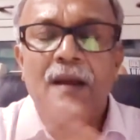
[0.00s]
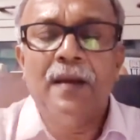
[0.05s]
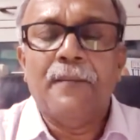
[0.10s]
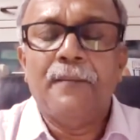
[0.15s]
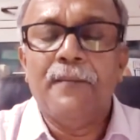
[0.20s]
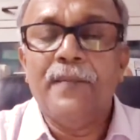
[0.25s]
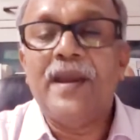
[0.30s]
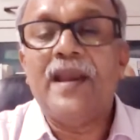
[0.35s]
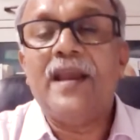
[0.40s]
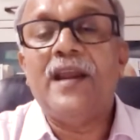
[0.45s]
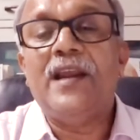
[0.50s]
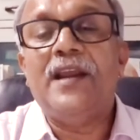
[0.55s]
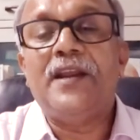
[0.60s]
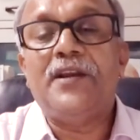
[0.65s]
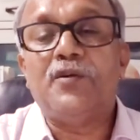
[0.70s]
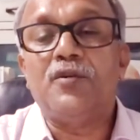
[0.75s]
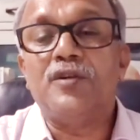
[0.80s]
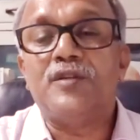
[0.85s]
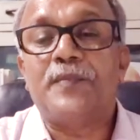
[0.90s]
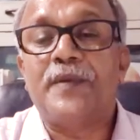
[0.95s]
Mainly
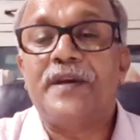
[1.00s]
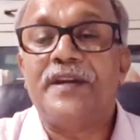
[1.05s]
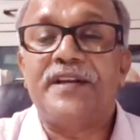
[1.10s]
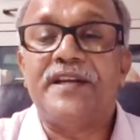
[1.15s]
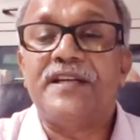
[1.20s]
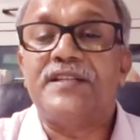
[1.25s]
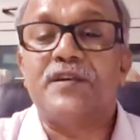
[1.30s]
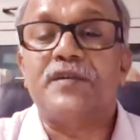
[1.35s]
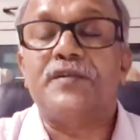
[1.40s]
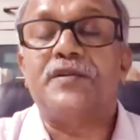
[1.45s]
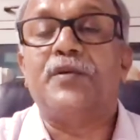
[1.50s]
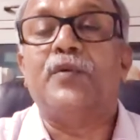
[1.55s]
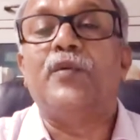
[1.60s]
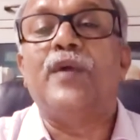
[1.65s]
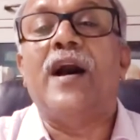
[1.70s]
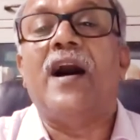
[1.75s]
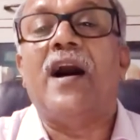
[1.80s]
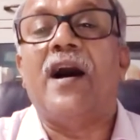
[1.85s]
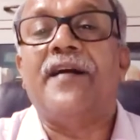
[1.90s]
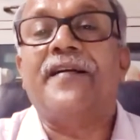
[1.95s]
two species of tuna
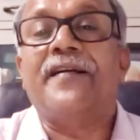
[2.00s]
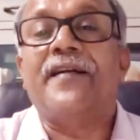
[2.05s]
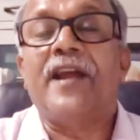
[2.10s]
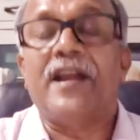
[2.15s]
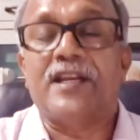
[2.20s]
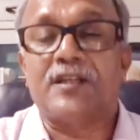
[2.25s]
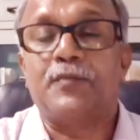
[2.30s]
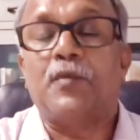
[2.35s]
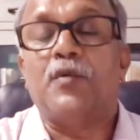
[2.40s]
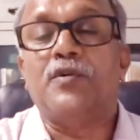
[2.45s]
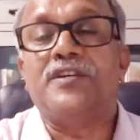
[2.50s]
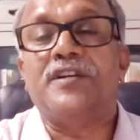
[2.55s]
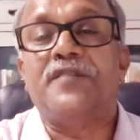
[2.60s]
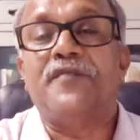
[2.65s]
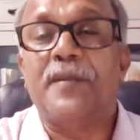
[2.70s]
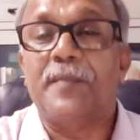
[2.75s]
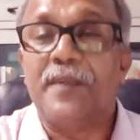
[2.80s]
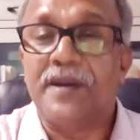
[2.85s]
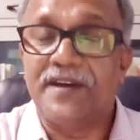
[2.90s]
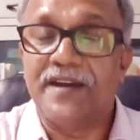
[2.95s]
are exported
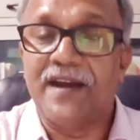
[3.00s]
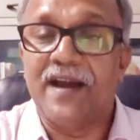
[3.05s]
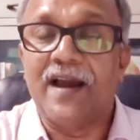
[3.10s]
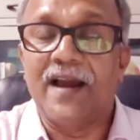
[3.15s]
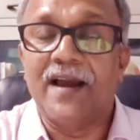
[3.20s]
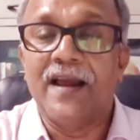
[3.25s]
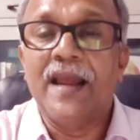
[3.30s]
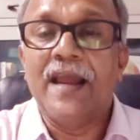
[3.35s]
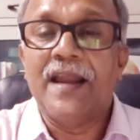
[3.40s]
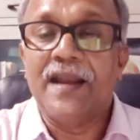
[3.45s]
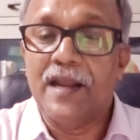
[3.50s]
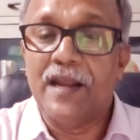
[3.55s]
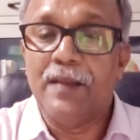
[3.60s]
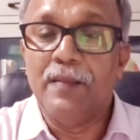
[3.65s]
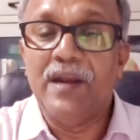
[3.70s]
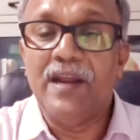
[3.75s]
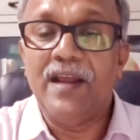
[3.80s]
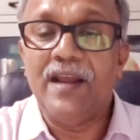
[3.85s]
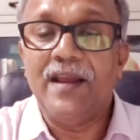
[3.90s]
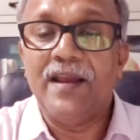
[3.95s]
from India,
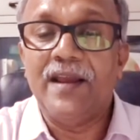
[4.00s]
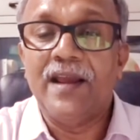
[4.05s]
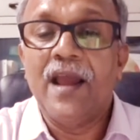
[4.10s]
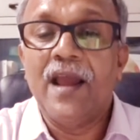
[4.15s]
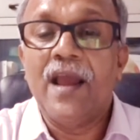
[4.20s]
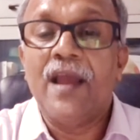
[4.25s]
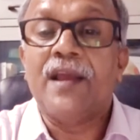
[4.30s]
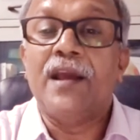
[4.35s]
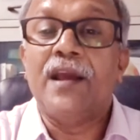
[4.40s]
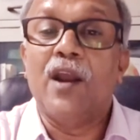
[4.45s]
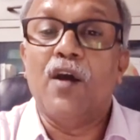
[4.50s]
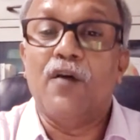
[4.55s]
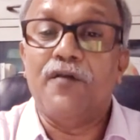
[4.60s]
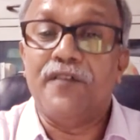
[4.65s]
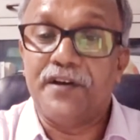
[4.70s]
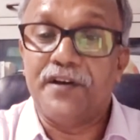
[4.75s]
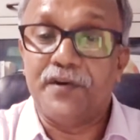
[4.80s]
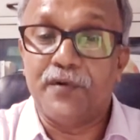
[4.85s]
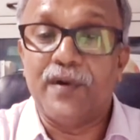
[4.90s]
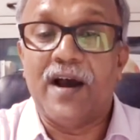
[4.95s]
namely
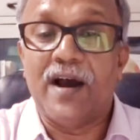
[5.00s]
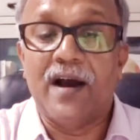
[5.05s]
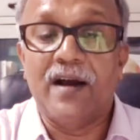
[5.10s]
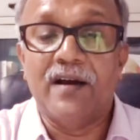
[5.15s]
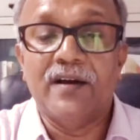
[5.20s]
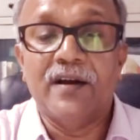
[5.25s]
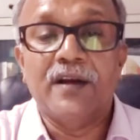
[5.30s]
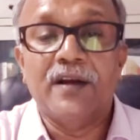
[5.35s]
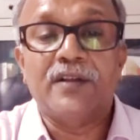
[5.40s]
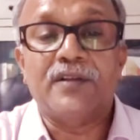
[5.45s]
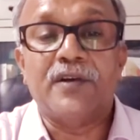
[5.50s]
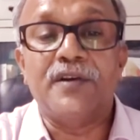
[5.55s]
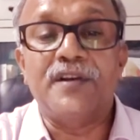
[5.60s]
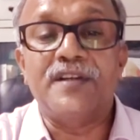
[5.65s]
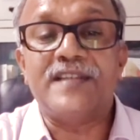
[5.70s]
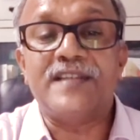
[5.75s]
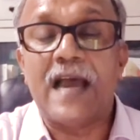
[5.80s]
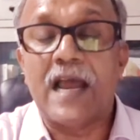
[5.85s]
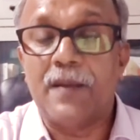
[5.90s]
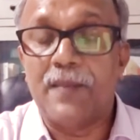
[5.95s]
yellowfin tuna,
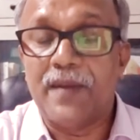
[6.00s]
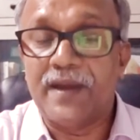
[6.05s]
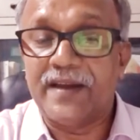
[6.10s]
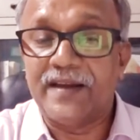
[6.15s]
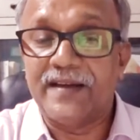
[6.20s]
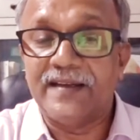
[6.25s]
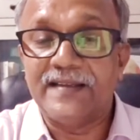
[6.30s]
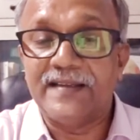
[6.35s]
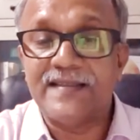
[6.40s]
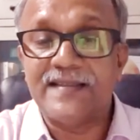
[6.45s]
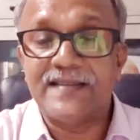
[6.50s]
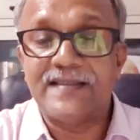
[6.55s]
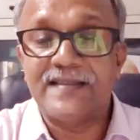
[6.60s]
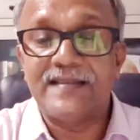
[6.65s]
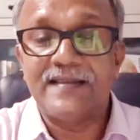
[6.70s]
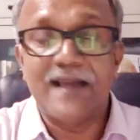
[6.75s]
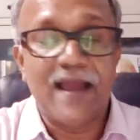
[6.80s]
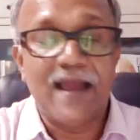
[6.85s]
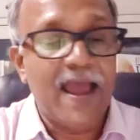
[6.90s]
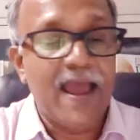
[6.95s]
Venus albicans,
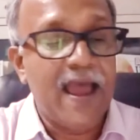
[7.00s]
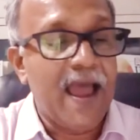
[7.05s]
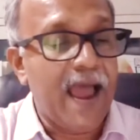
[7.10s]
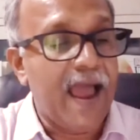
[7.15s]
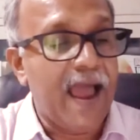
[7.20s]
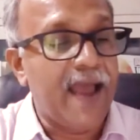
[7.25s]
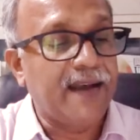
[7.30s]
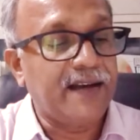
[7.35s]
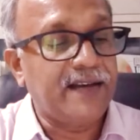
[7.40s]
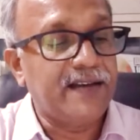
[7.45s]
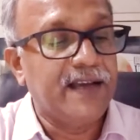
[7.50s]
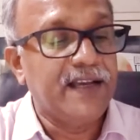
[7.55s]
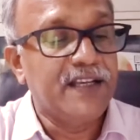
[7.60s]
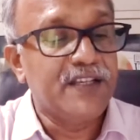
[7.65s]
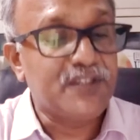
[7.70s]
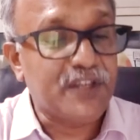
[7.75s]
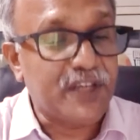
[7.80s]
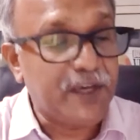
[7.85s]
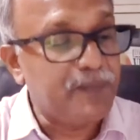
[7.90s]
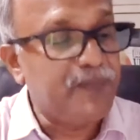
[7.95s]
and
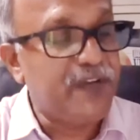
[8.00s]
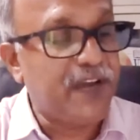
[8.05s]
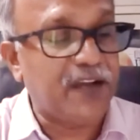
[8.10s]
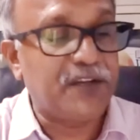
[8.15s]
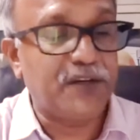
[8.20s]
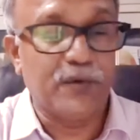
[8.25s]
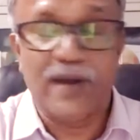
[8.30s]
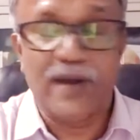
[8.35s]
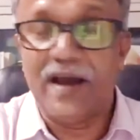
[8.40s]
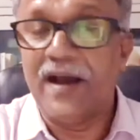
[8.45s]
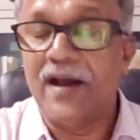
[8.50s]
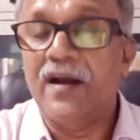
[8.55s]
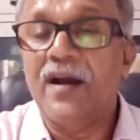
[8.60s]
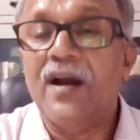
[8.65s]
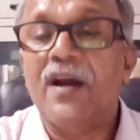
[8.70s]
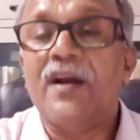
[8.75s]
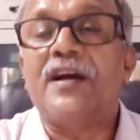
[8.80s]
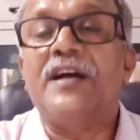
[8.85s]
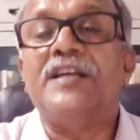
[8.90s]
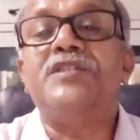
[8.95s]
skipjack tuna,
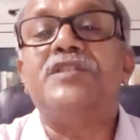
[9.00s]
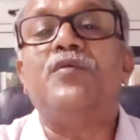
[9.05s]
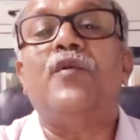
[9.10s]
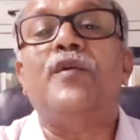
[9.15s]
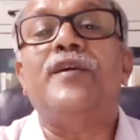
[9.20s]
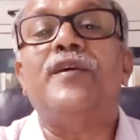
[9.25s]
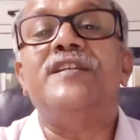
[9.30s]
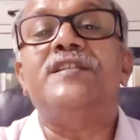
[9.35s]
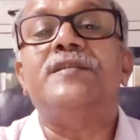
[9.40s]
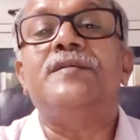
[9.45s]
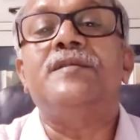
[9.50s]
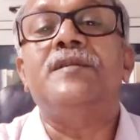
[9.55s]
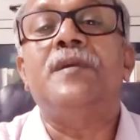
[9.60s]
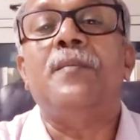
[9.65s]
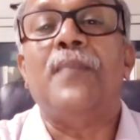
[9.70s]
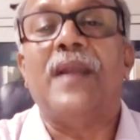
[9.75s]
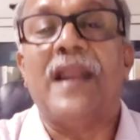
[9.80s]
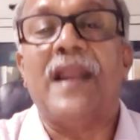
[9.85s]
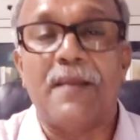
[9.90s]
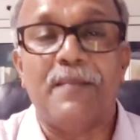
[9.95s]
Cutwornis
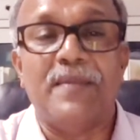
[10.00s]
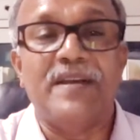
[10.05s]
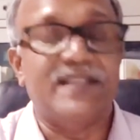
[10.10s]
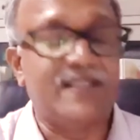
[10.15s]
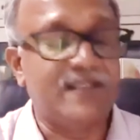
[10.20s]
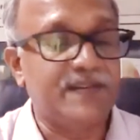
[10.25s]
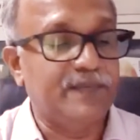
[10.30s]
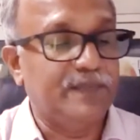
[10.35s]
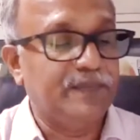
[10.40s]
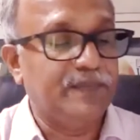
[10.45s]
pelamis.